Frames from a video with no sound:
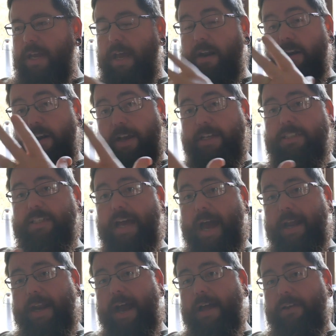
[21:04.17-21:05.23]
on a nice
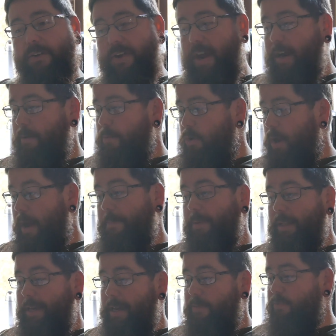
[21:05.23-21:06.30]
high dollar animal, I
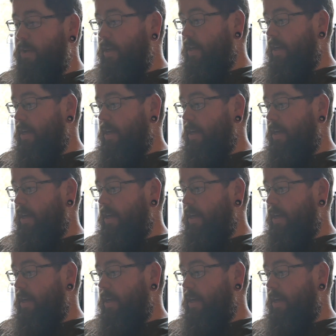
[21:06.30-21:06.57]
believe.